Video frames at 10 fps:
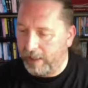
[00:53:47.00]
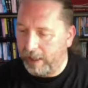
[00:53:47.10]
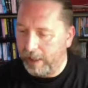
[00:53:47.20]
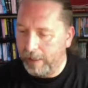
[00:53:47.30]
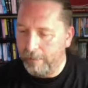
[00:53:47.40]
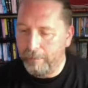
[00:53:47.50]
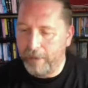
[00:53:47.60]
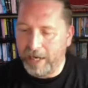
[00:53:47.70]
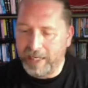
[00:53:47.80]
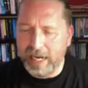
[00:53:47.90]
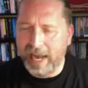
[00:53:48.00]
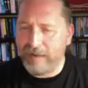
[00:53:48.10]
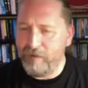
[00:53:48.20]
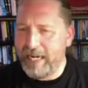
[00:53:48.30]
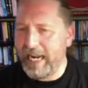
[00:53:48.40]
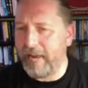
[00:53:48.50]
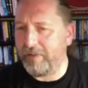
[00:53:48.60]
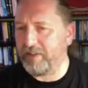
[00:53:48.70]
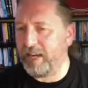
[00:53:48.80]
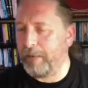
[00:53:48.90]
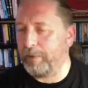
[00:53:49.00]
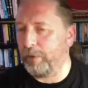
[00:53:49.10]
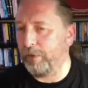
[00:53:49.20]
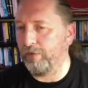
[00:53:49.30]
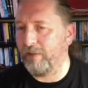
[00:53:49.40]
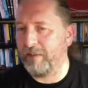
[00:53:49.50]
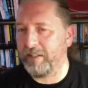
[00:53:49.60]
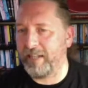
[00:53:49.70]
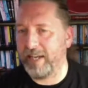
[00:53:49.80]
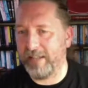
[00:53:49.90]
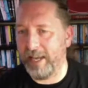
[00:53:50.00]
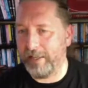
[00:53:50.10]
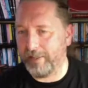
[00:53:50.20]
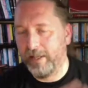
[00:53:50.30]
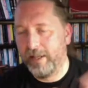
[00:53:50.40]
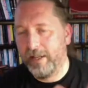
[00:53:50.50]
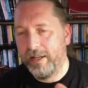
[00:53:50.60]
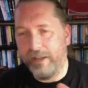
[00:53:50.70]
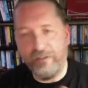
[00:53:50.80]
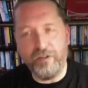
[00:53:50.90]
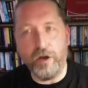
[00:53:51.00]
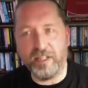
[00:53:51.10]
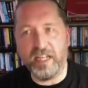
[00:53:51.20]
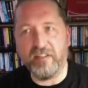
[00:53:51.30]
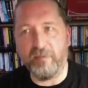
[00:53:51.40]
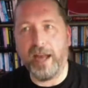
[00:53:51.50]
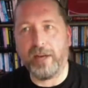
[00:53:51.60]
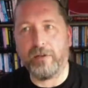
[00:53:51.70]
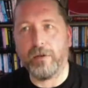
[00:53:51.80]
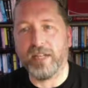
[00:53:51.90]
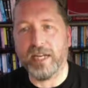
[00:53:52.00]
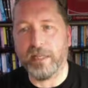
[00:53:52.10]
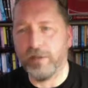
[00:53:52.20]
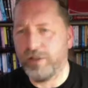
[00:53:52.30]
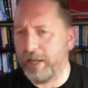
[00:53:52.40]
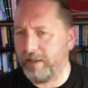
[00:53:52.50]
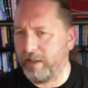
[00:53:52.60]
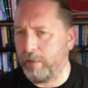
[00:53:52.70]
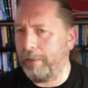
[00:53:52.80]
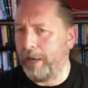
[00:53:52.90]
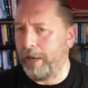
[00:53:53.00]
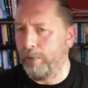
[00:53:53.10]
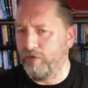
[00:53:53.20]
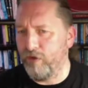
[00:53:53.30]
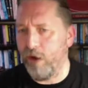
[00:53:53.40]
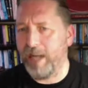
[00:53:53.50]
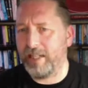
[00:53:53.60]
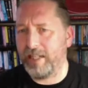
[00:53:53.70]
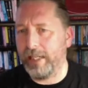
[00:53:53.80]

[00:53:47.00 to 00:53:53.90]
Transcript: But it didn't really have the same sort of gravitas as the 13th Black Crusade, because you had so many people writing